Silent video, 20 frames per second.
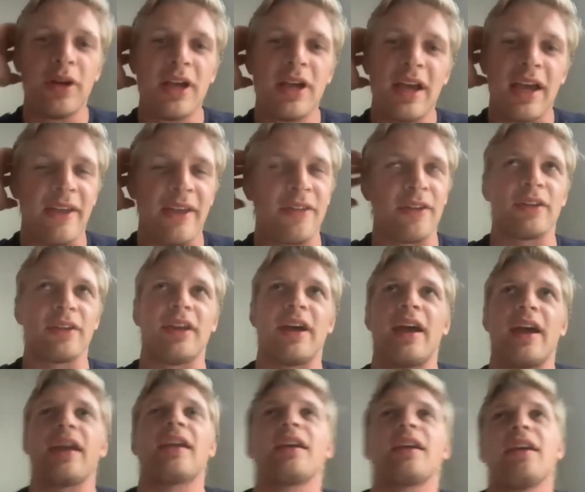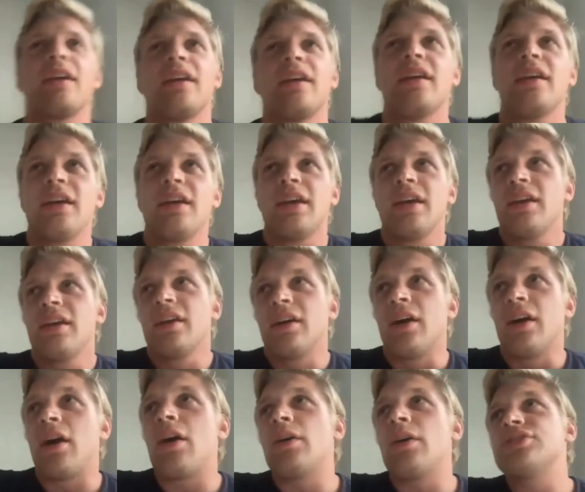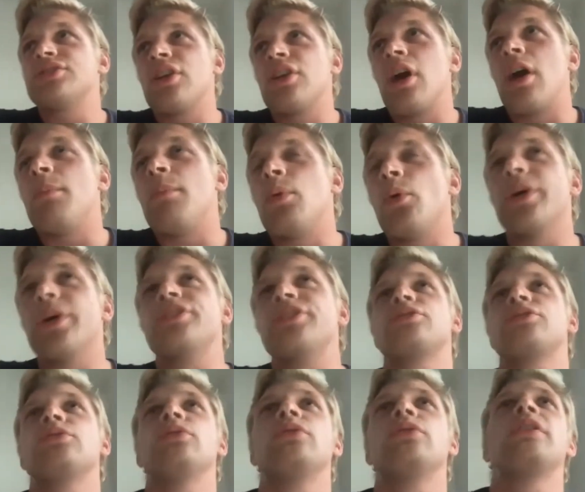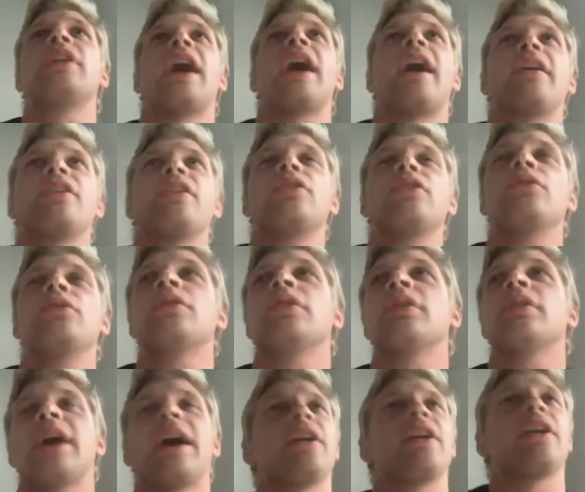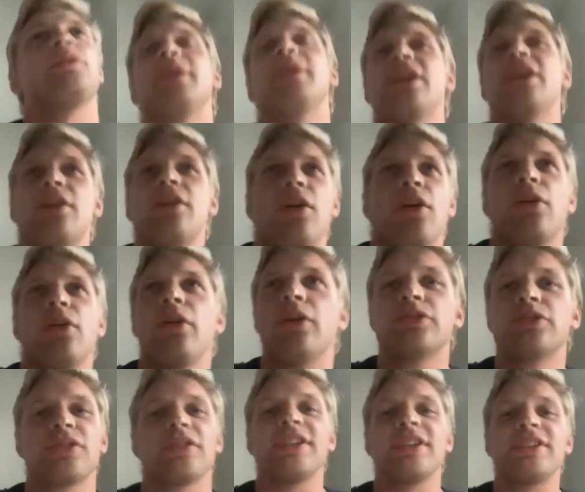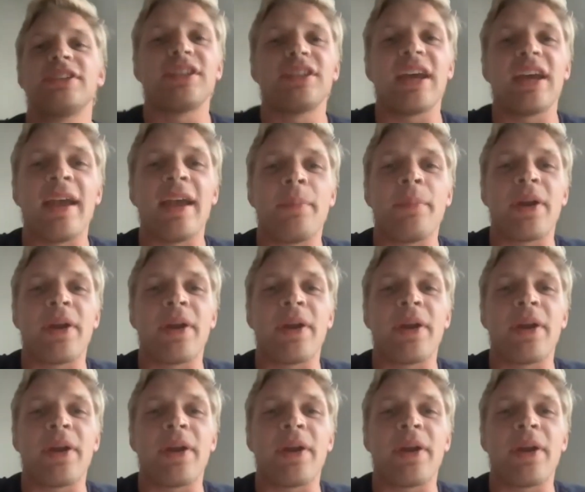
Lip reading: and they're like, "Oh, it's an all boys school, and how do you meet girls?" Or let's say, but I